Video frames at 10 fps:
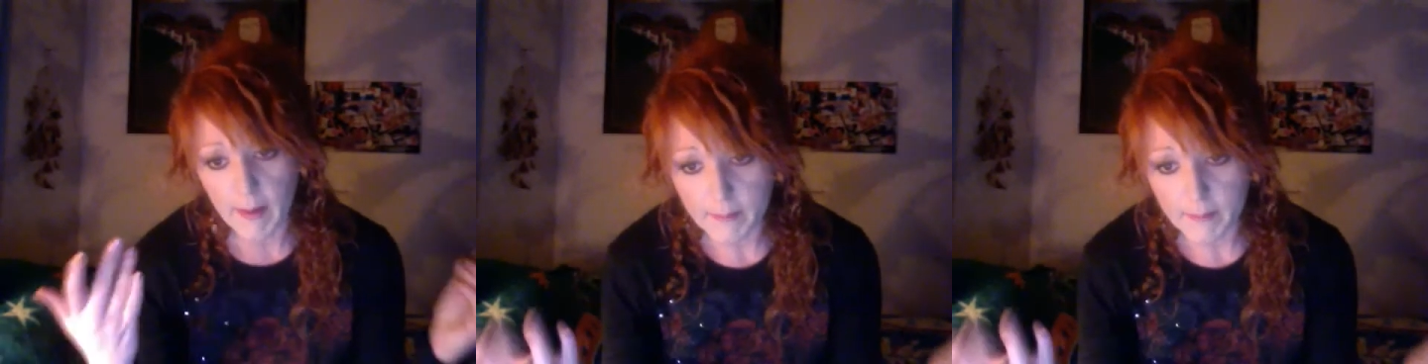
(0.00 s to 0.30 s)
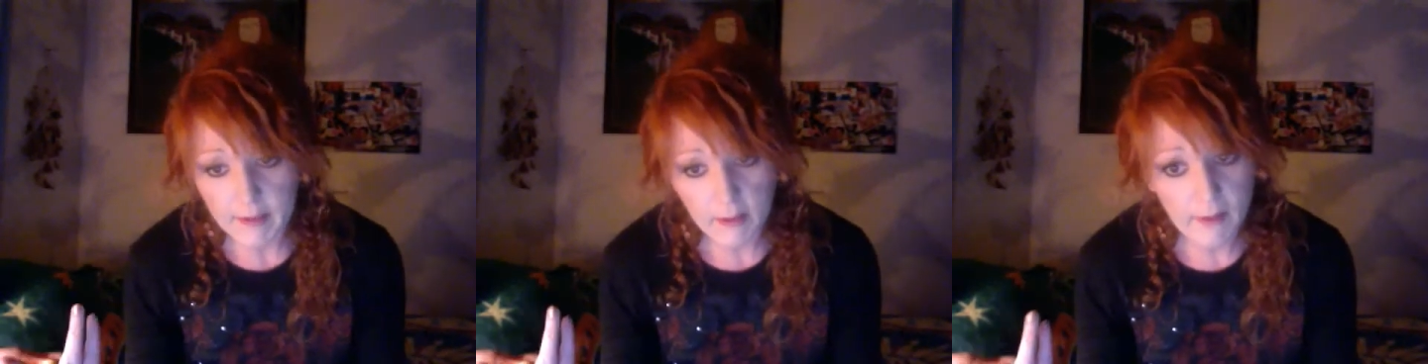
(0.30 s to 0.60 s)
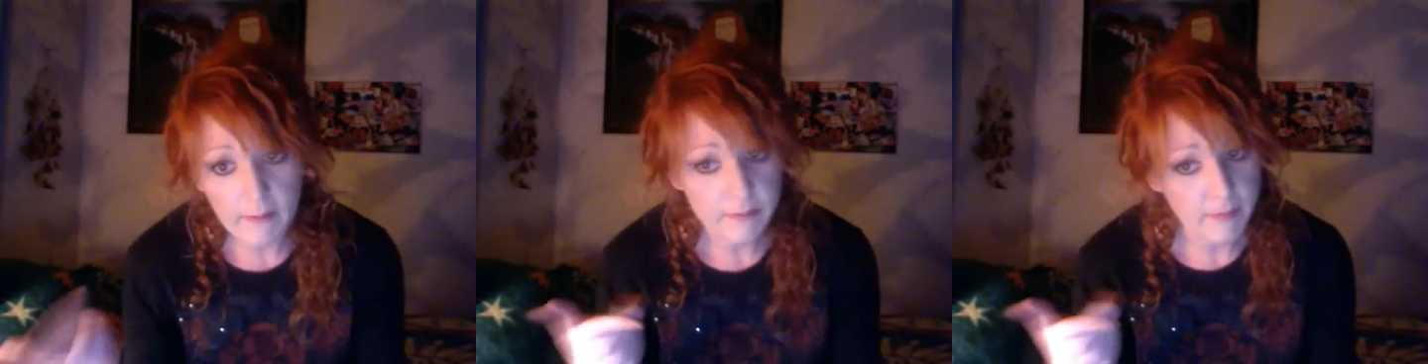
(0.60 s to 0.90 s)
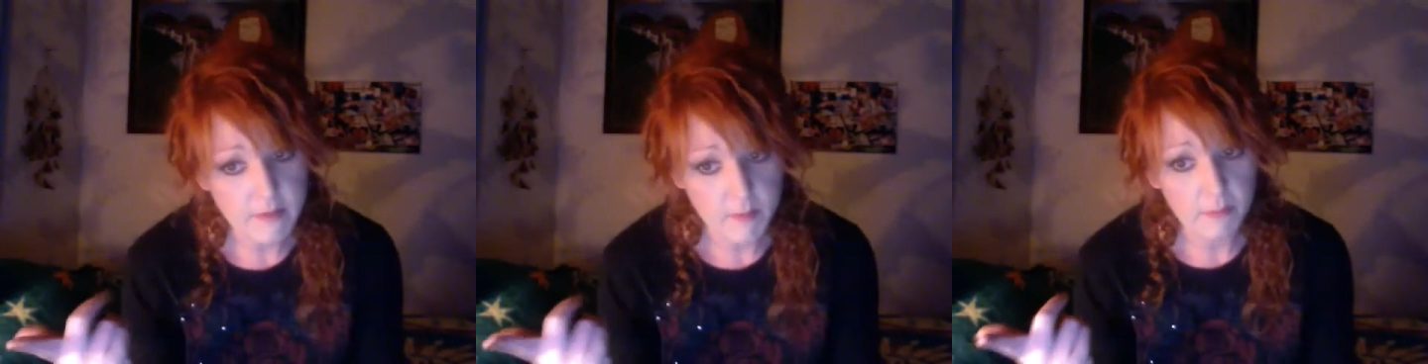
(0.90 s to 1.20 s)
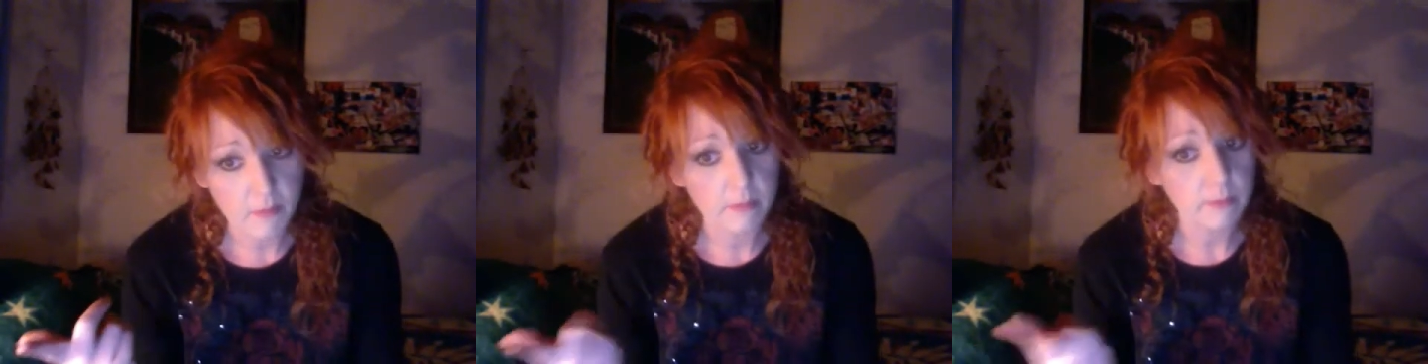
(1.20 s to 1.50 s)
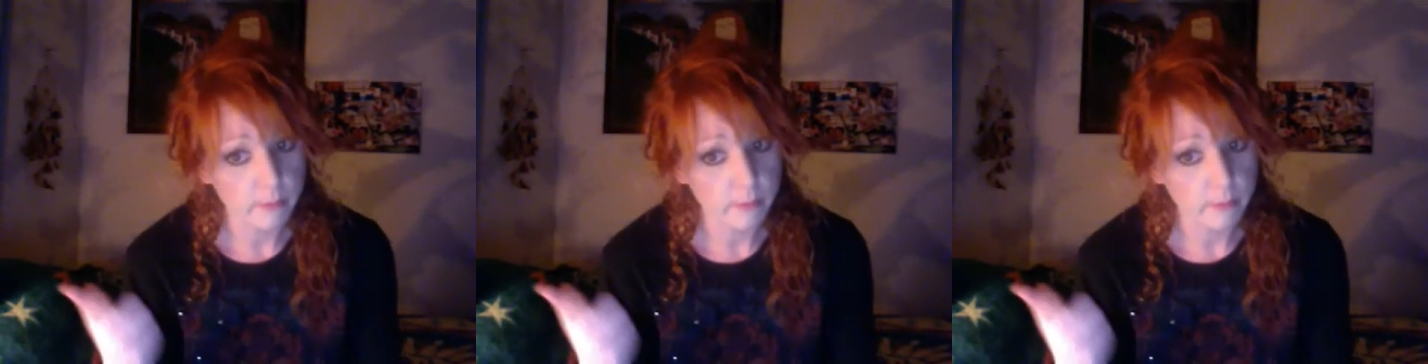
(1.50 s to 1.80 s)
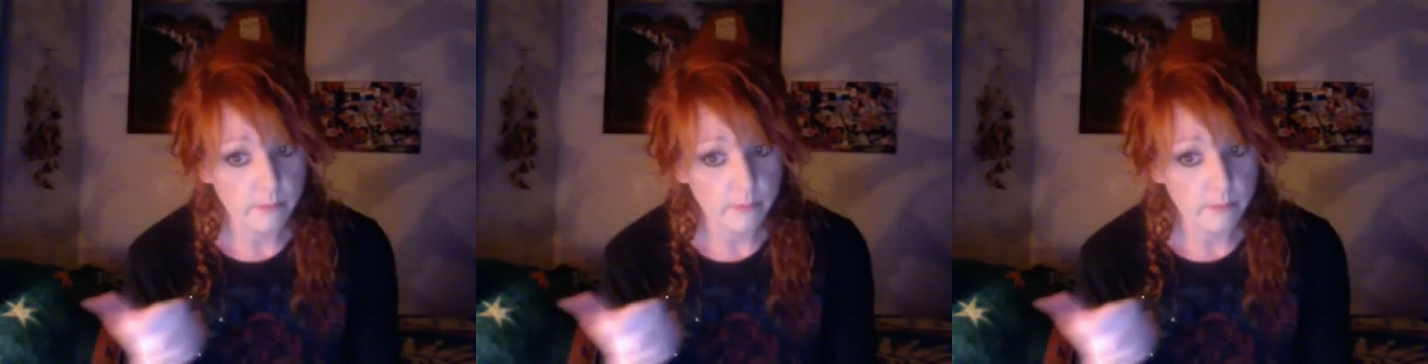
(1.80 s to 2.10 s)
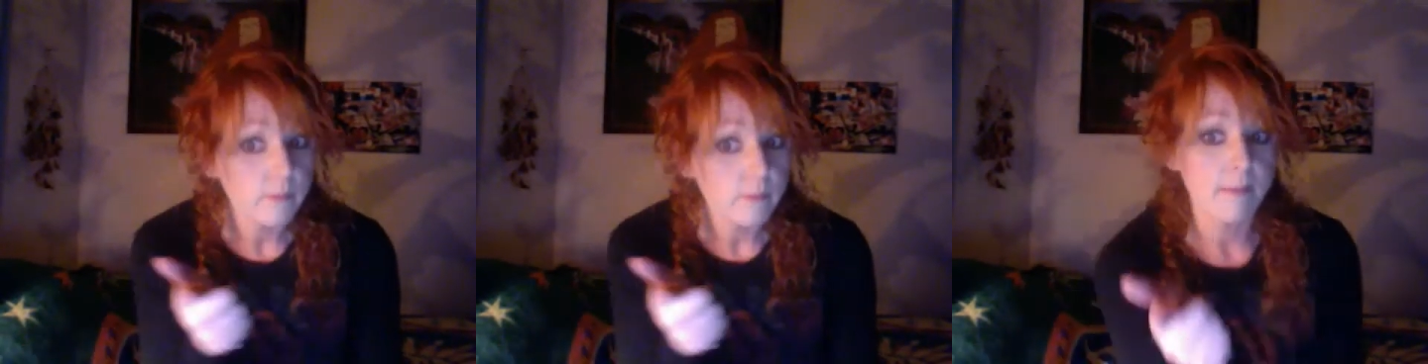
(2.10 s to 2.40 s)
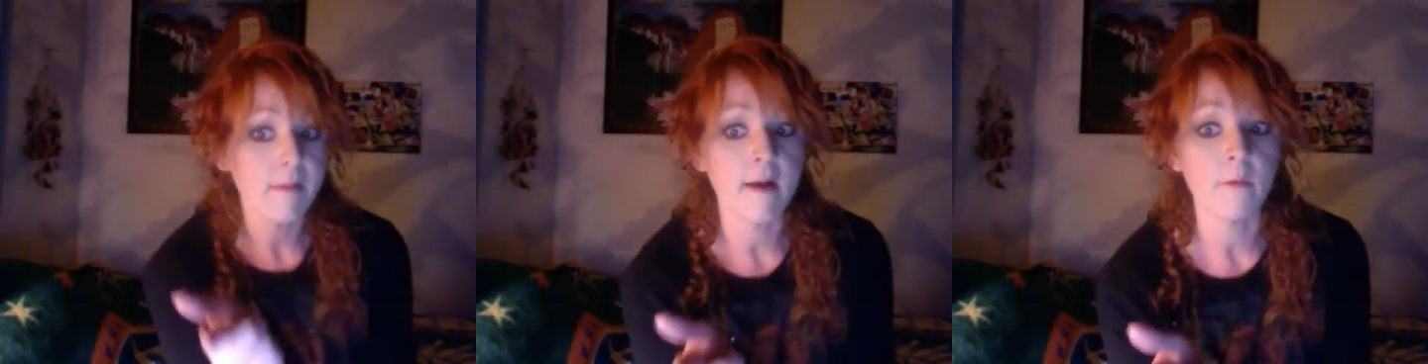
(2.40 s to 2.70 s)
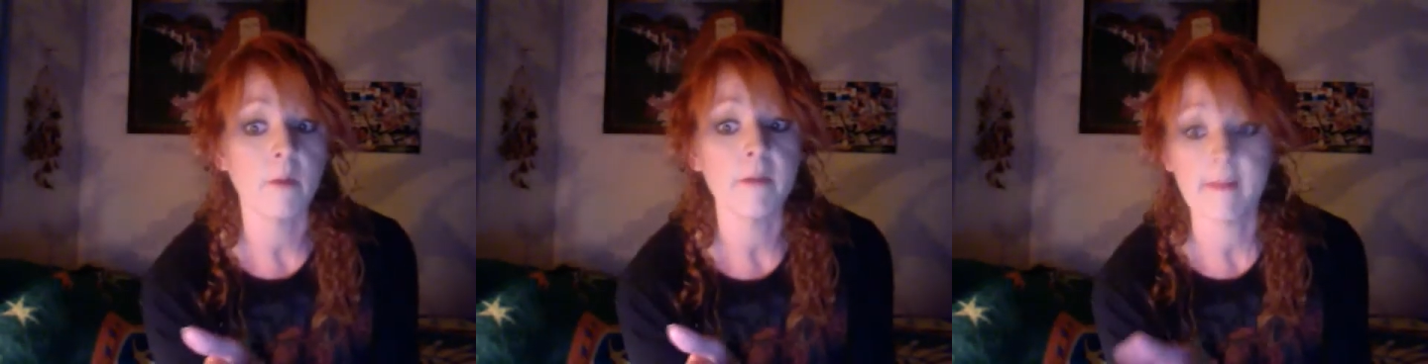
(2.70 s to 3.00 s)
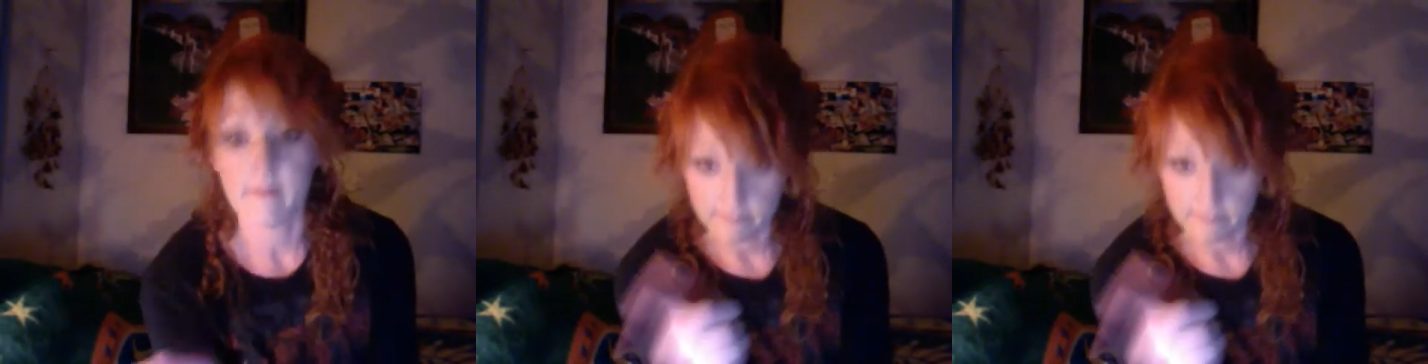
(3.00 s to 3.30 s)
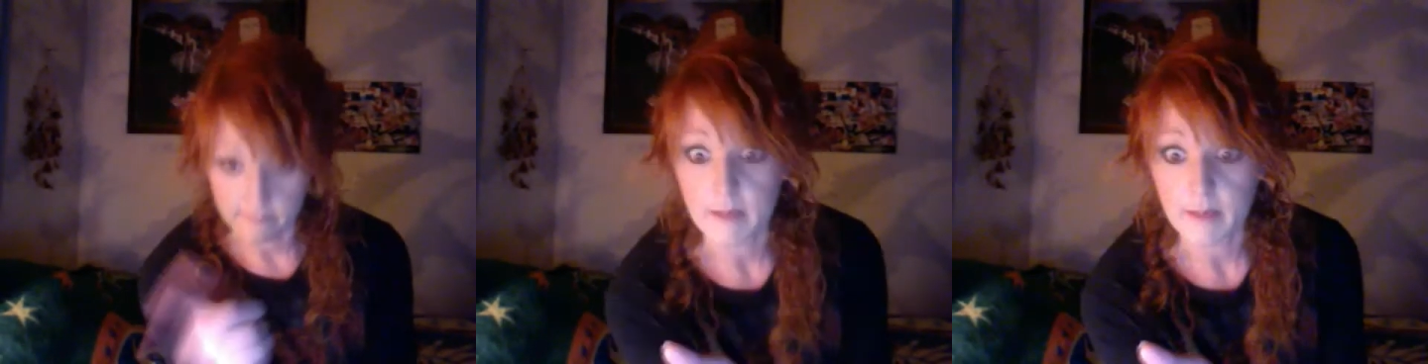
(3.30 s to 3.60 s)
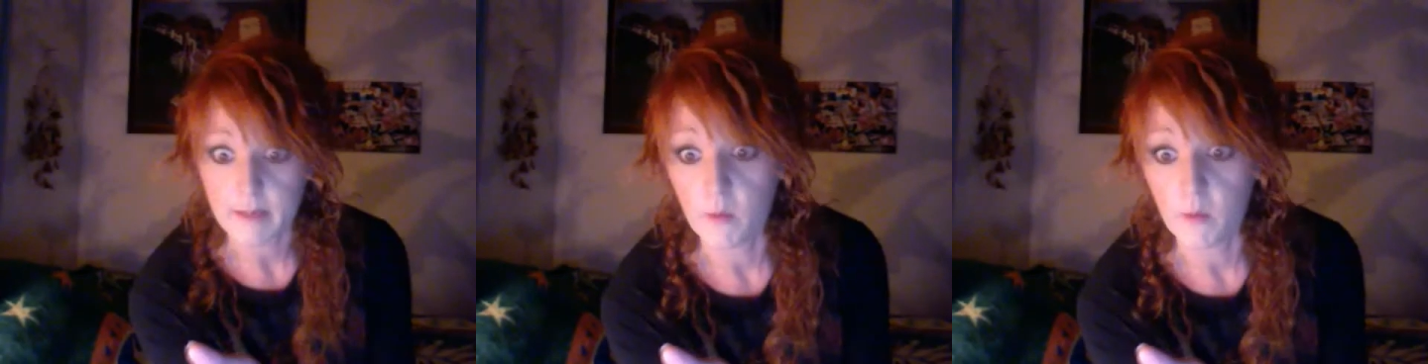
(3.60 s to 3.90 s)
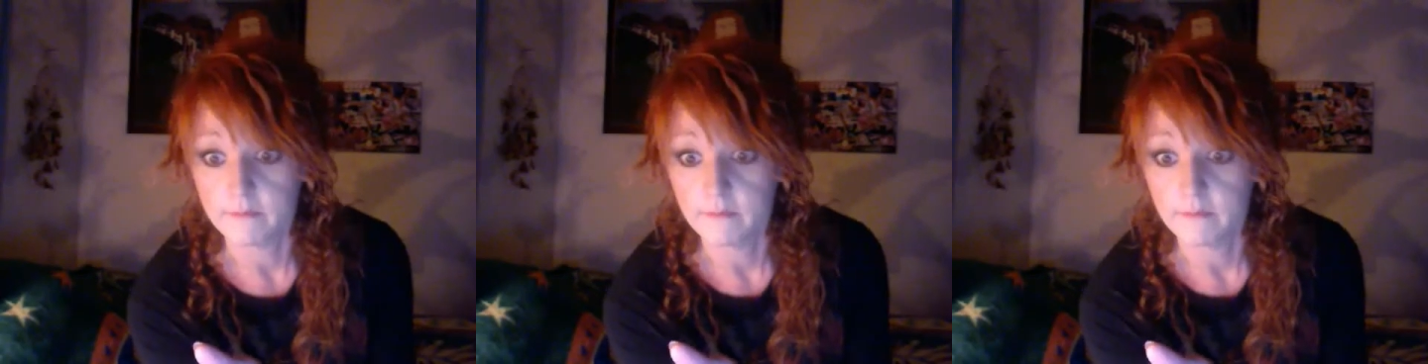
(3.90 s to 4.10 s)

I'm going to go out with a bunch of people. They may not want me there, but I'm going.